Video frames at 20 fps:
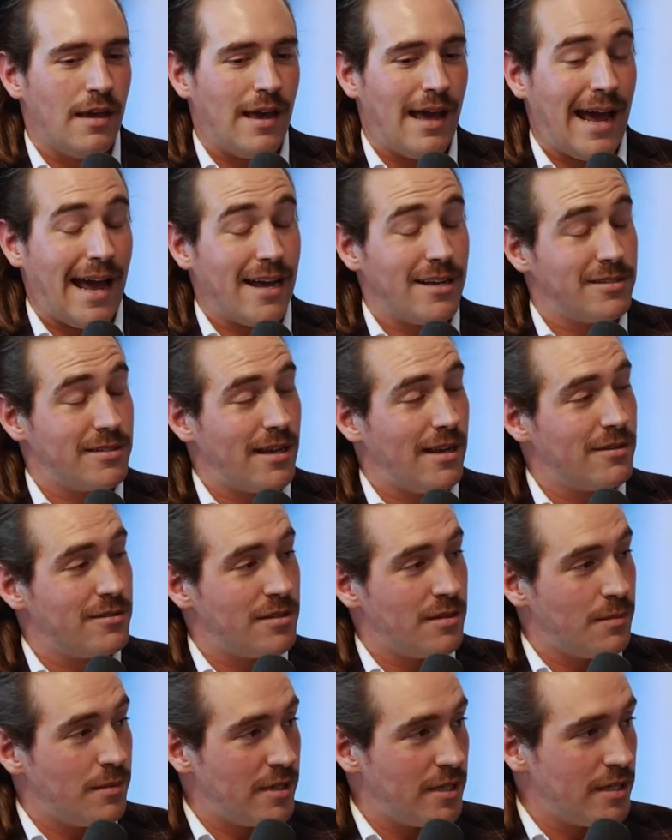ask how
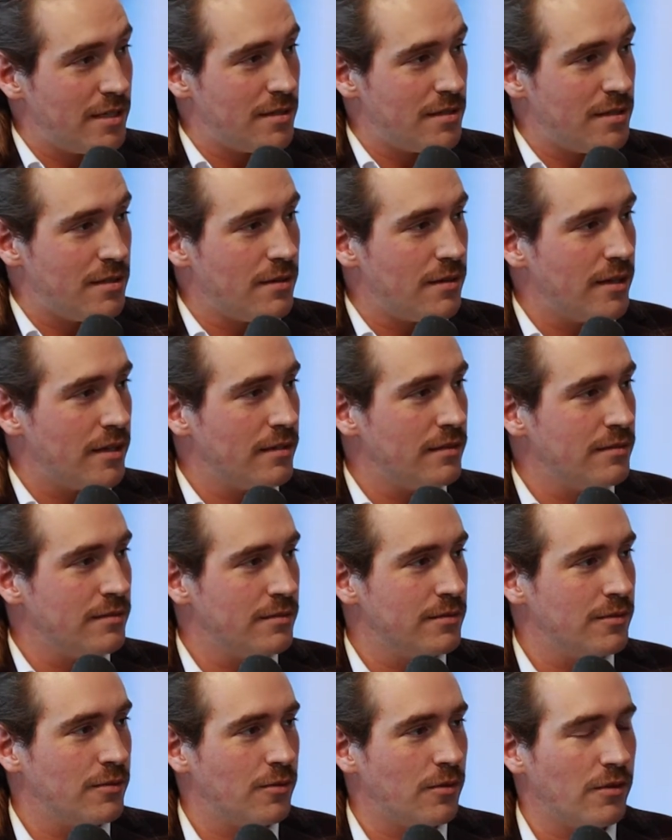somebody is doing,
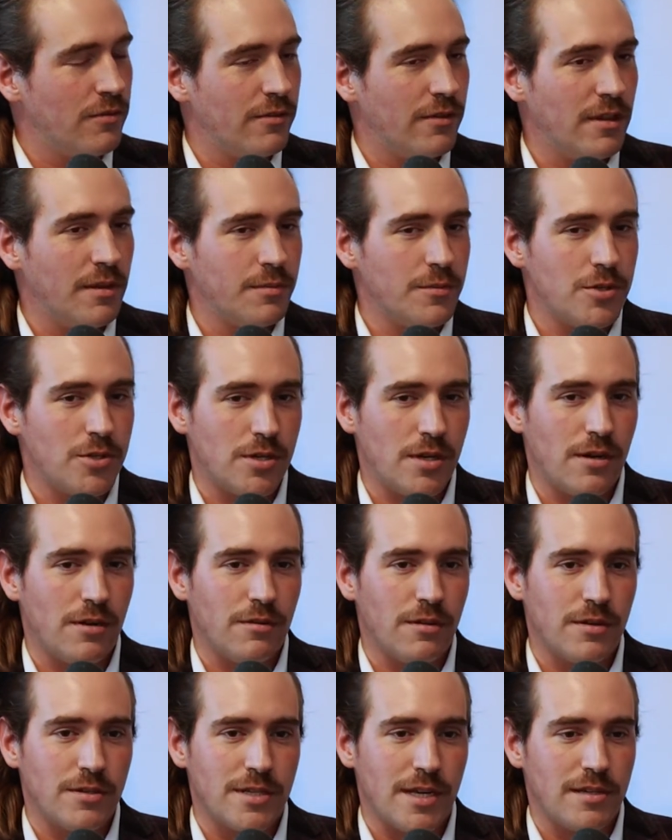or for them to
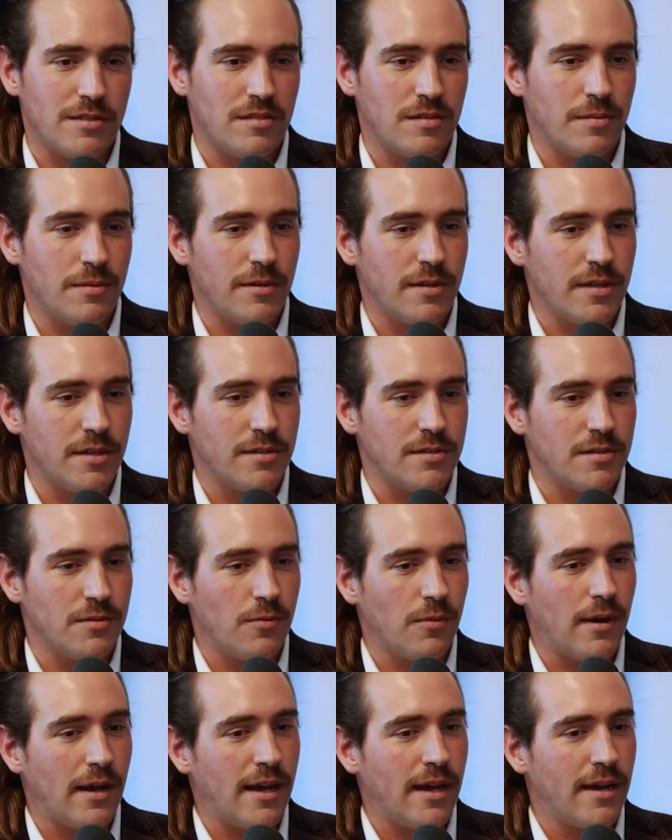share their testimony as to
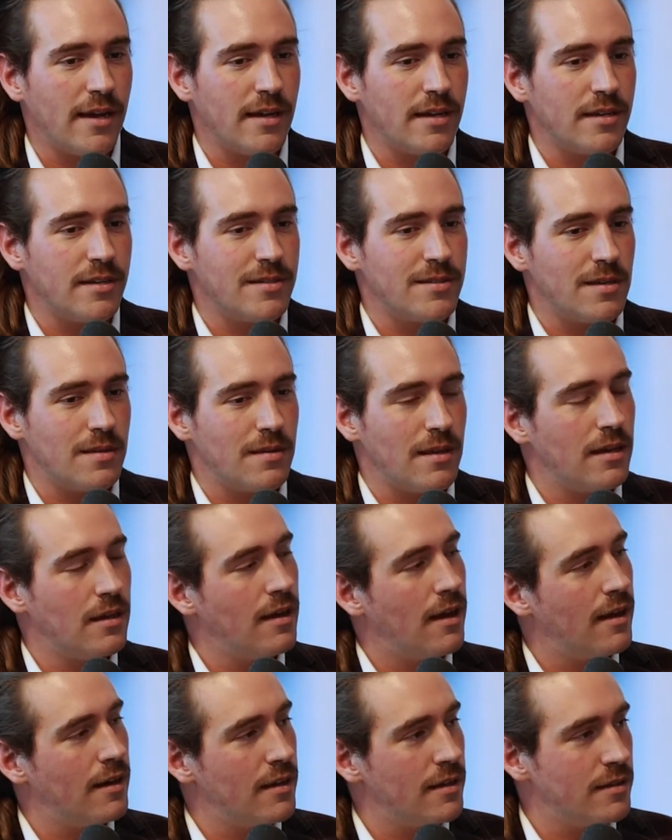why it is that they
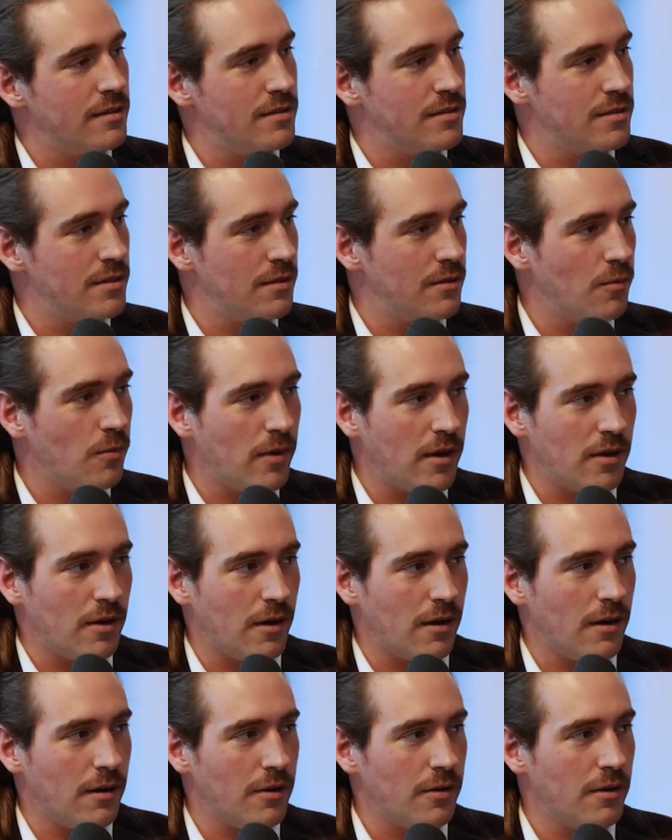got into one
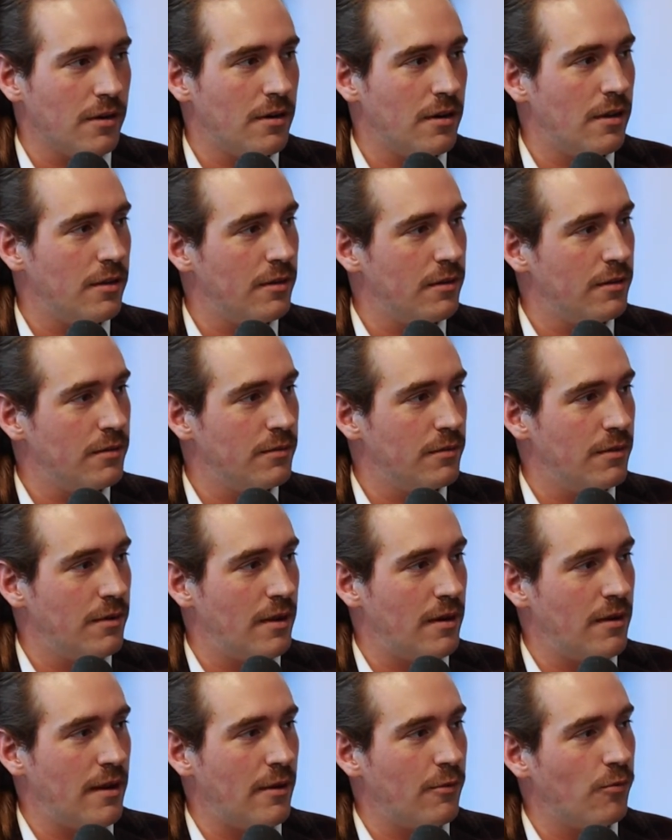art or another
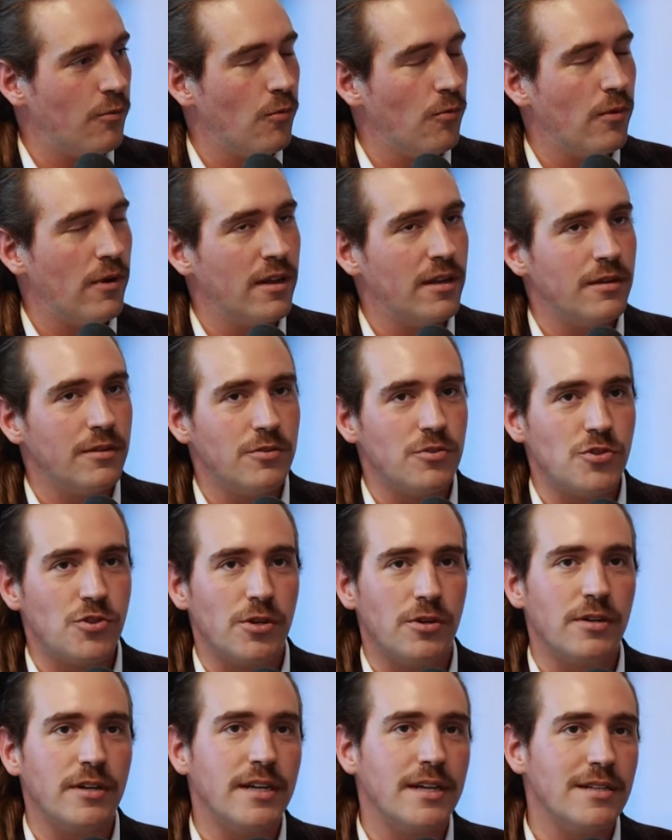and what
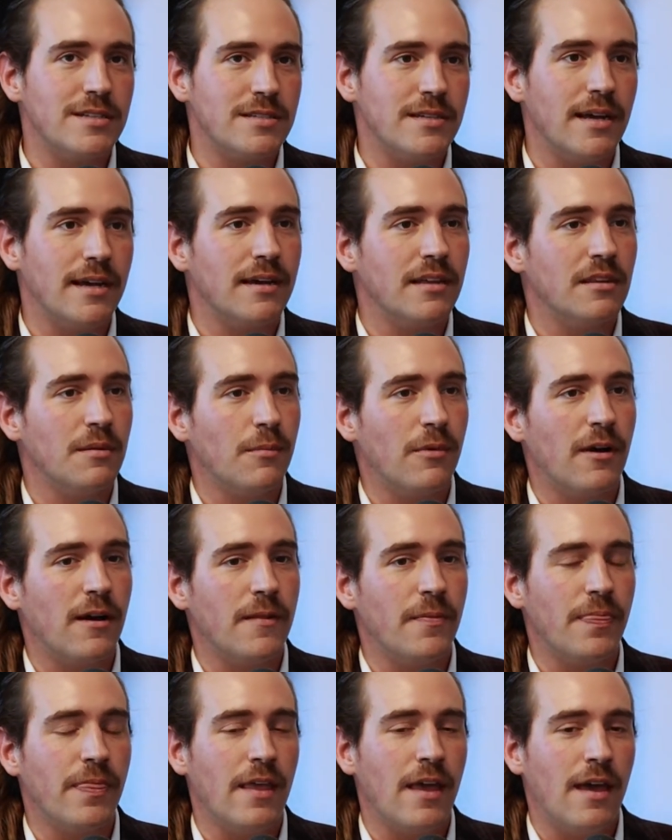journey it's taken them
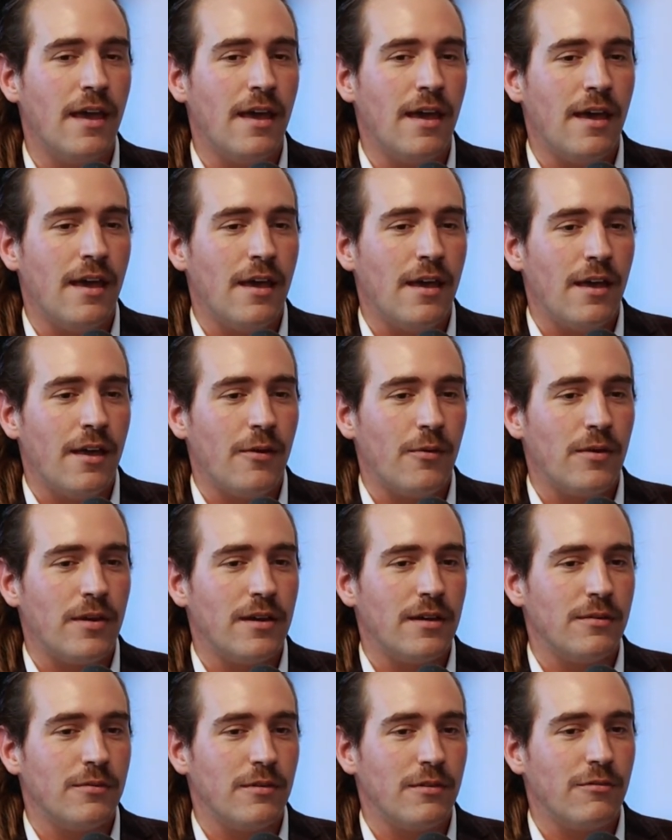on,
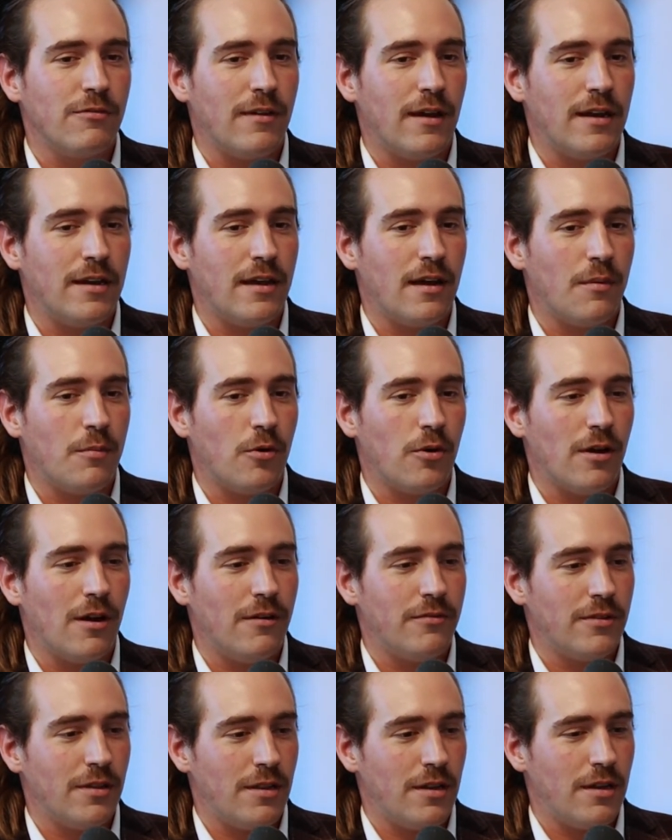we find out more
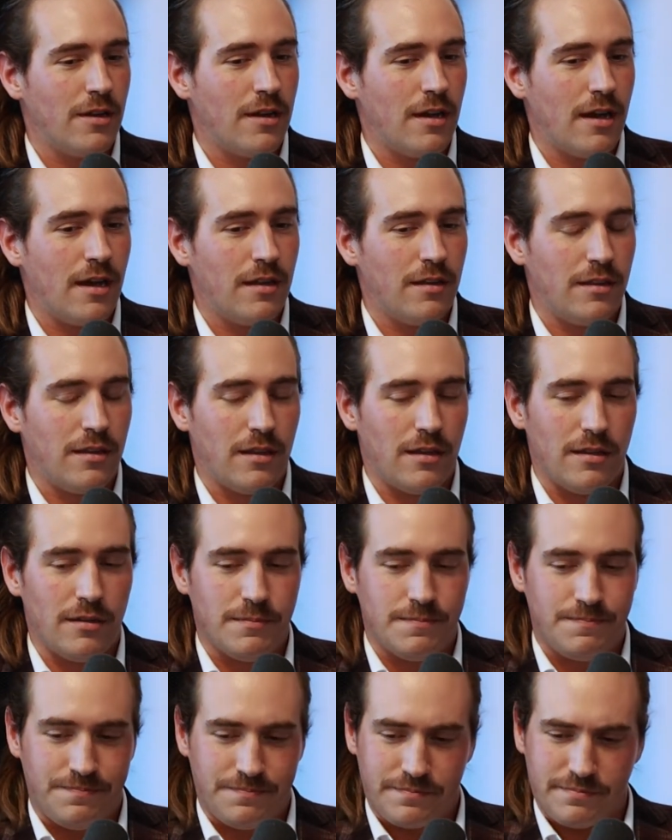often than not that
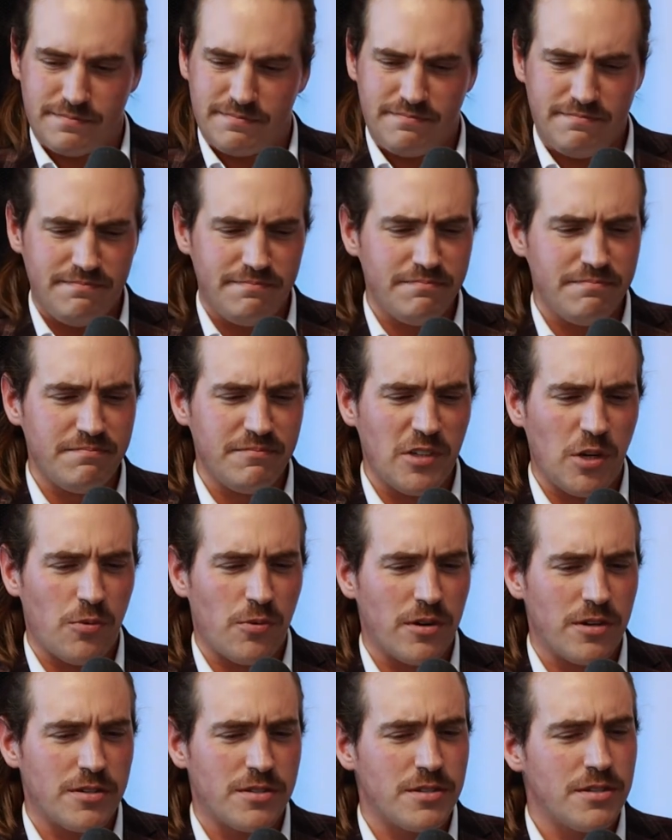
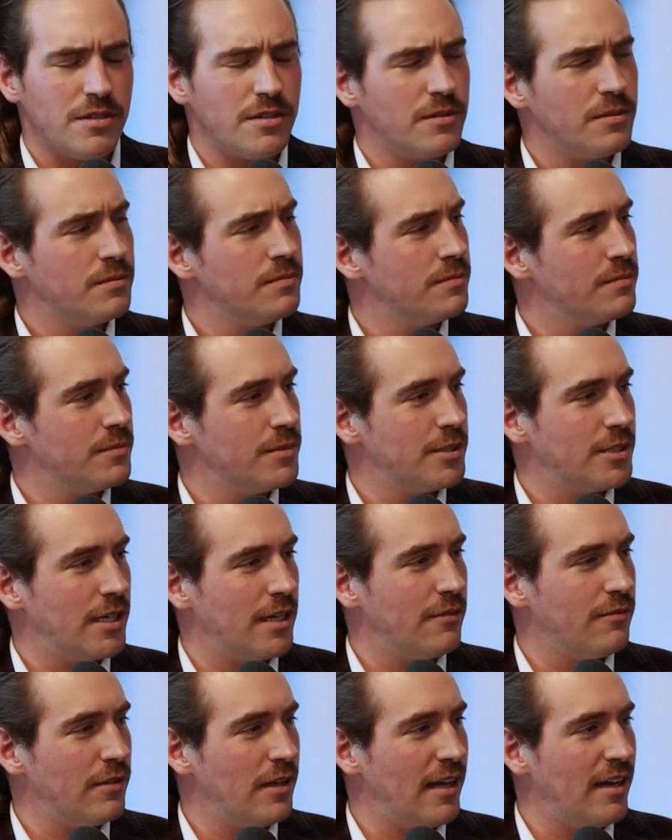words do
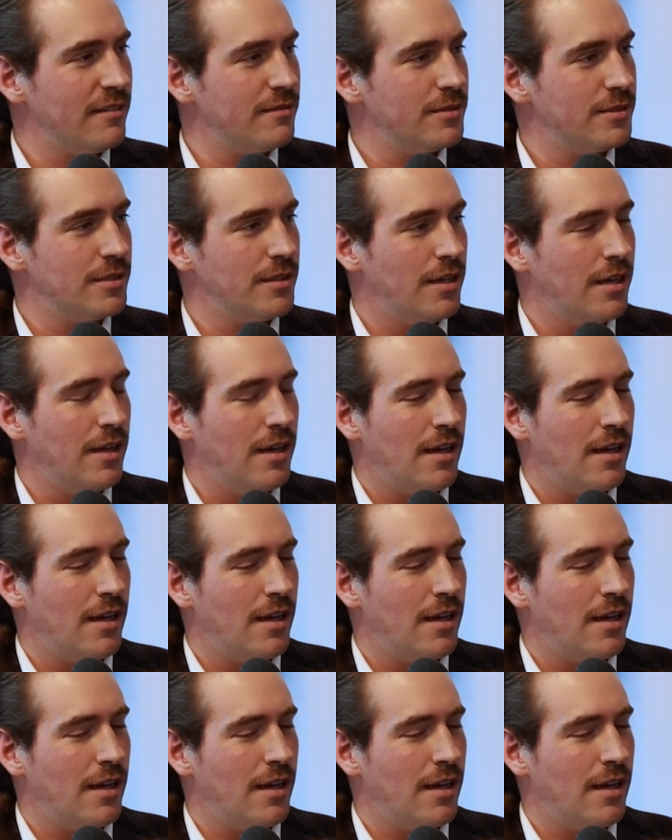save lives.